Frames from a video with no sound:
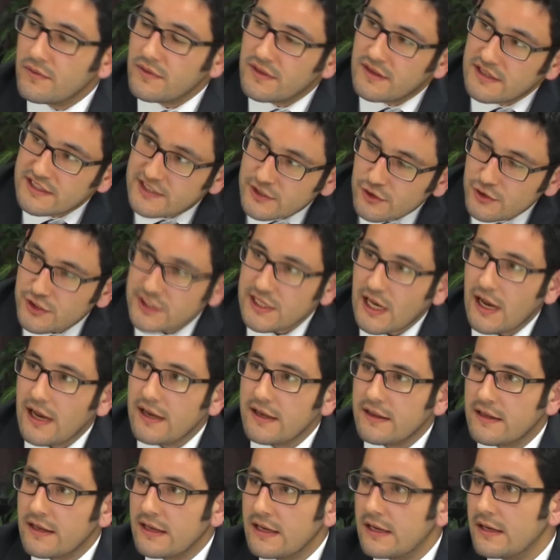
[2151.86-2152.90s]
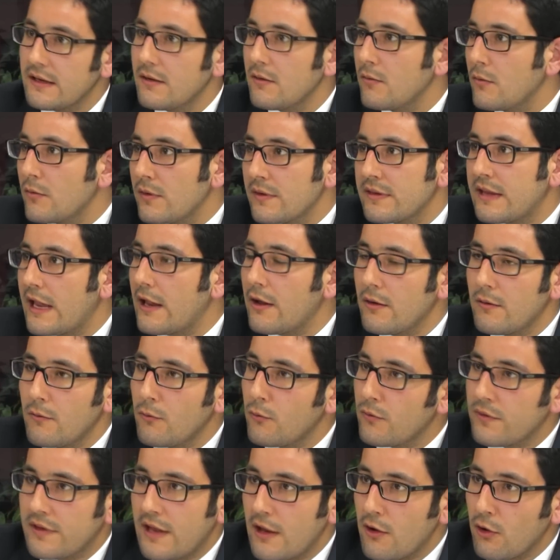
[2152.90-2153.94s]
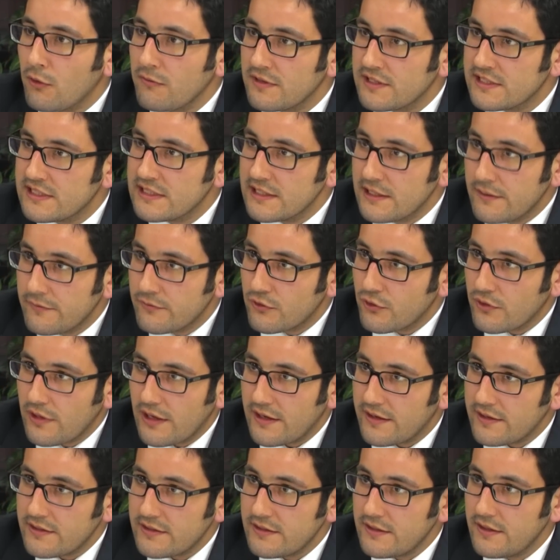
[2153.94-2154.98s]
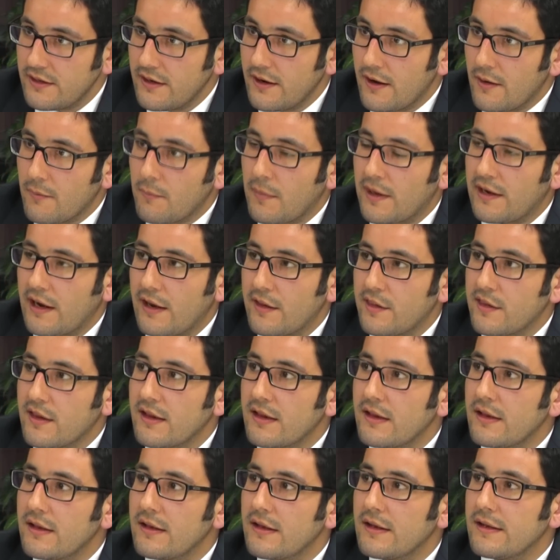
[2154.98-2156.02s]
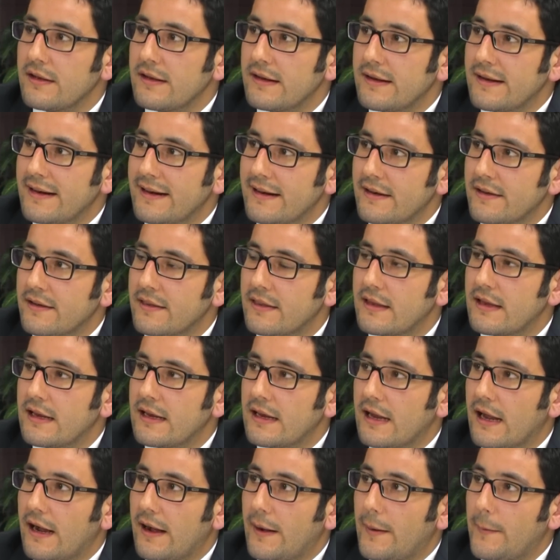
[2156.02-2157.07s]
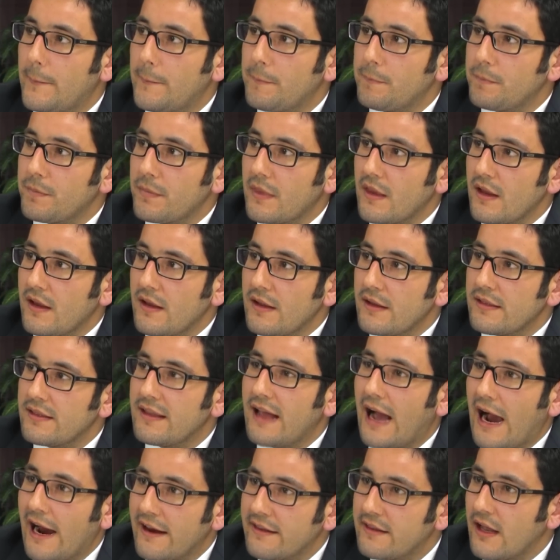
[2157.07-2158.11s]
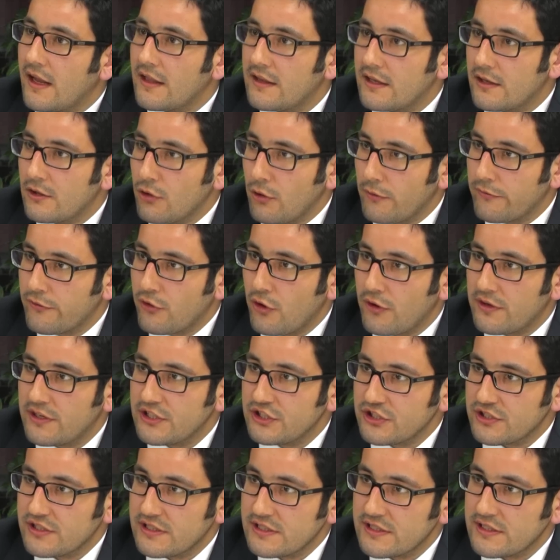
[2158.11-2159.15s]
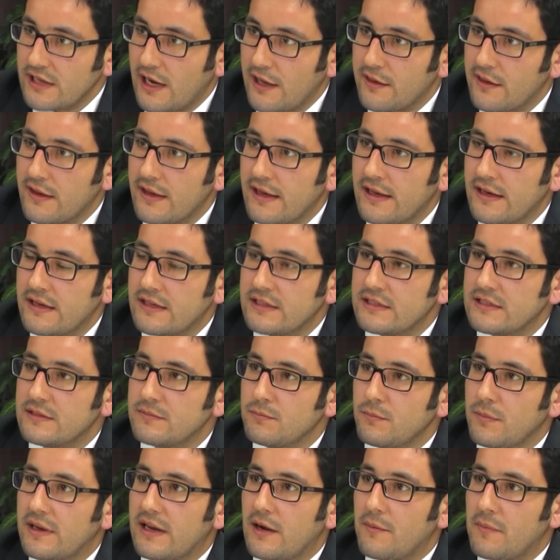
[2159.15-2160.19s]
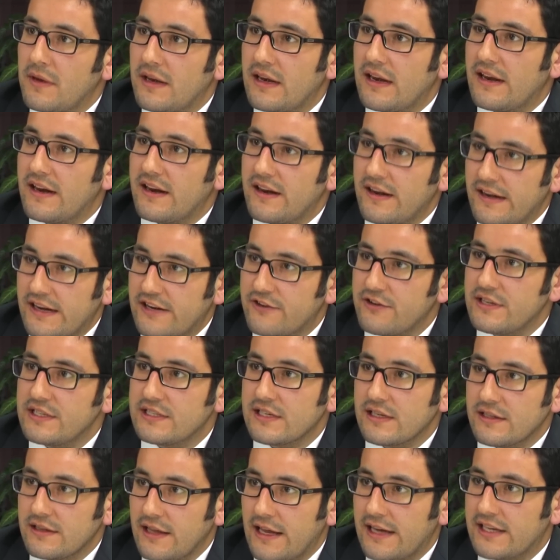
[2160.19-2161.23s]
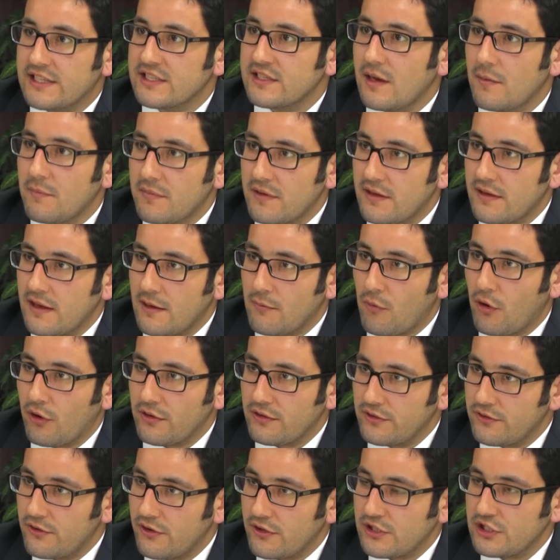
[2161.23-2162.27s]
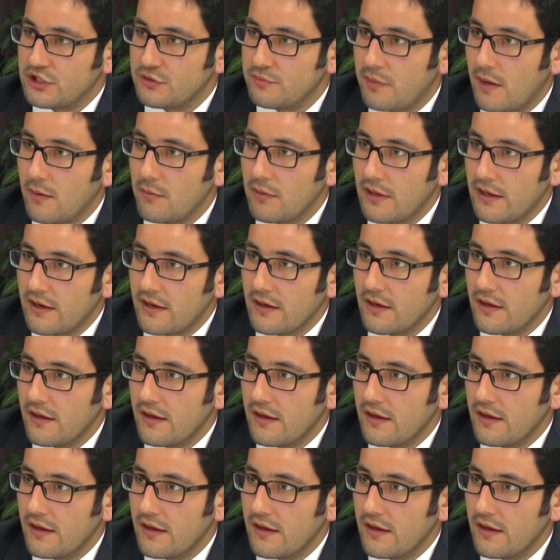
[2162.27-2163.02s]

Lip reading: society, they always live together, but I think the identity of Kurdishness, I think it is becoming increasingly accepted among the Turkish public.